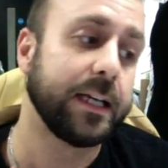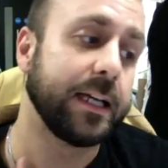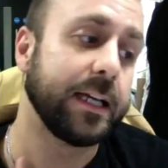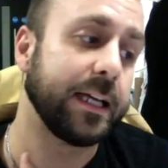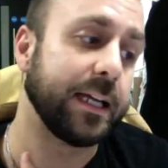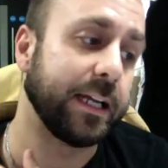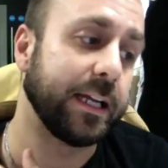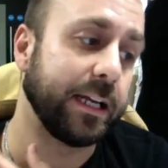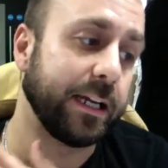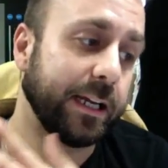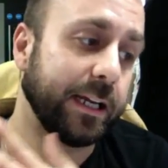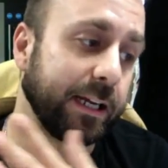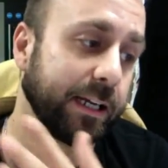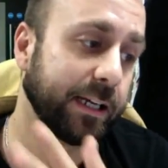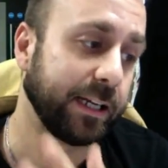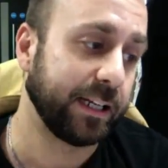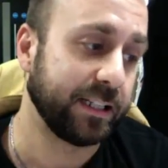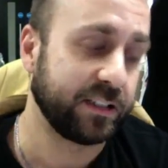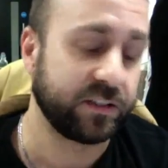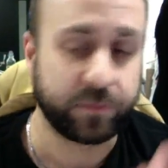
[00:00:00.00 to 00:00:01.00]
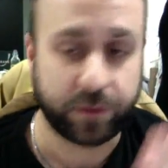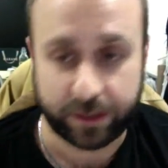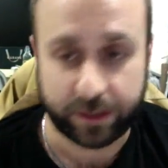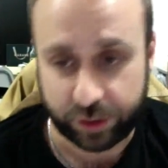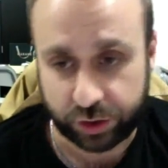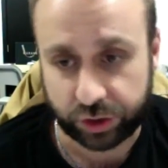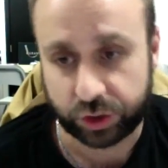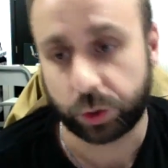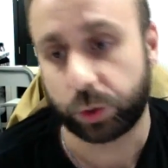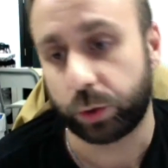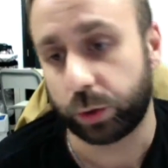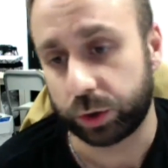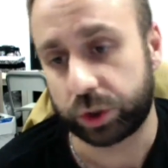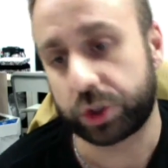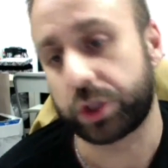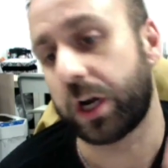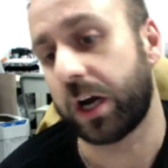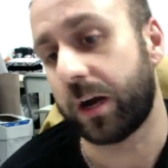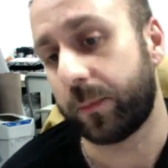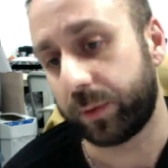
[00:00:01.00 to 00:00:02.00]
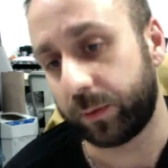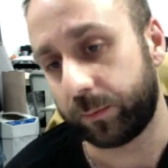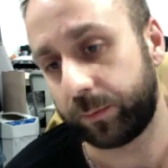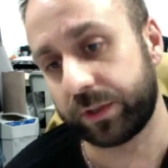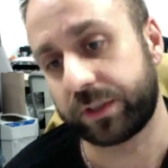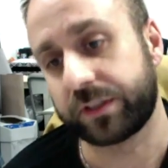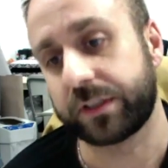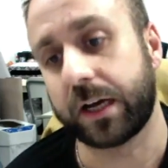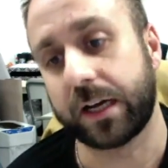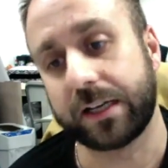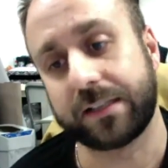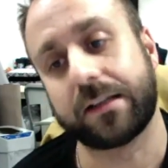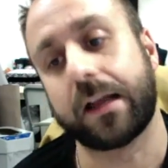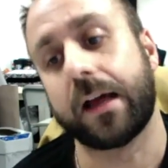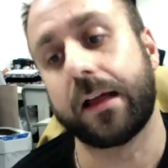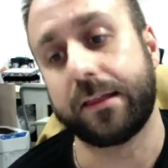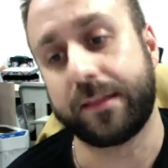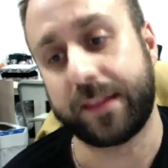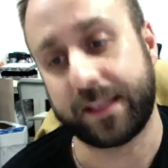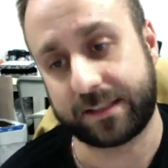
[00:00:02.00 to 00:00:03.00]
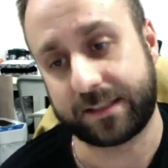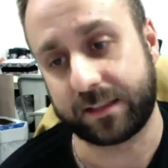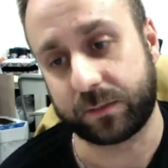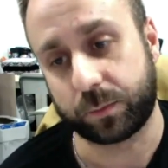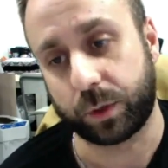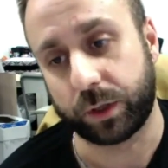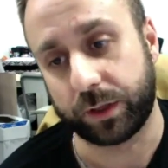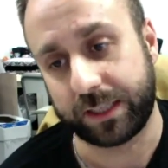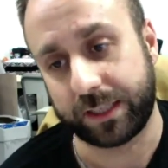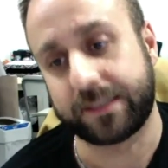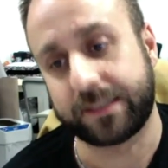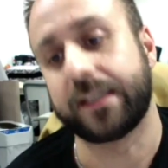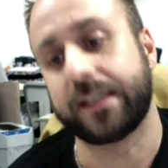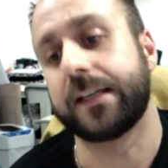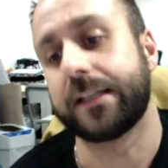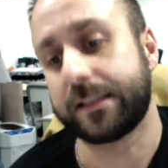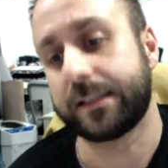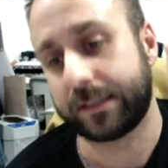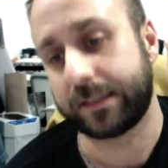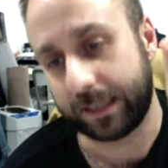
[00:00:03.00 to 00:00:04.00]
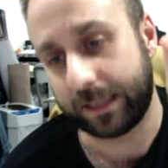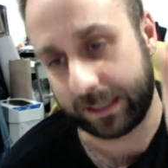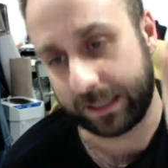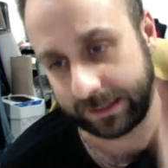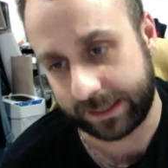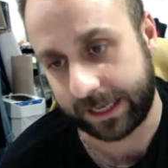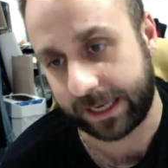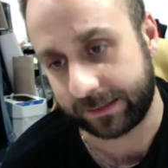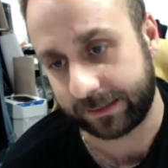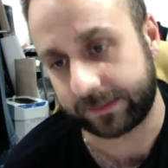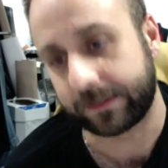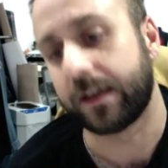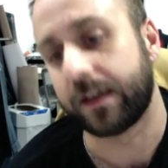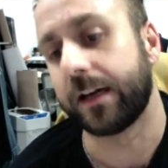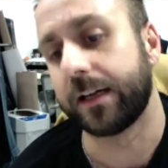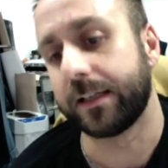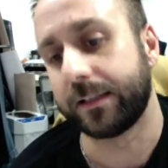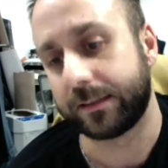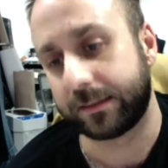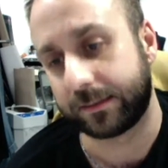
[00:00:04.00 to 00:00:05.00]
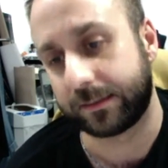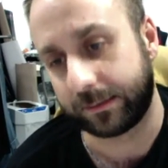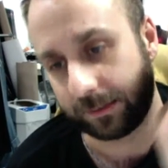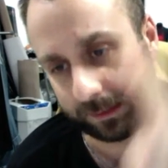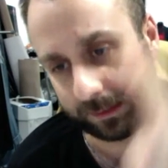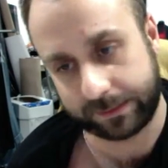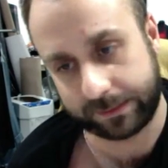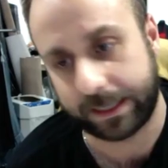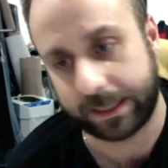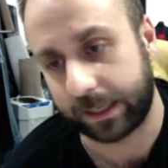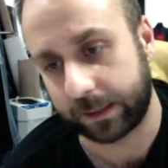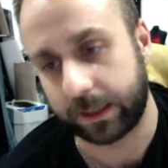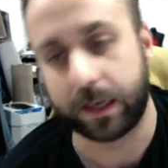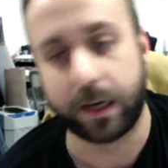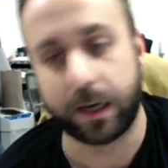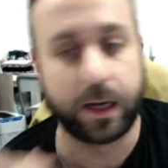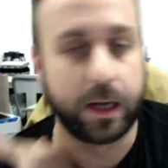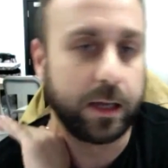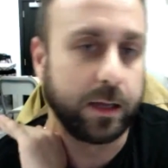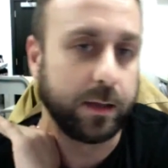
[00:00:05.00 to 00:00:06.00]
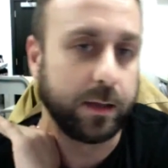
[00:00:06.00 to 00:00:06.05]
It's very short, sharp, and precise. Like, this is what this is. It's that size. It's that color.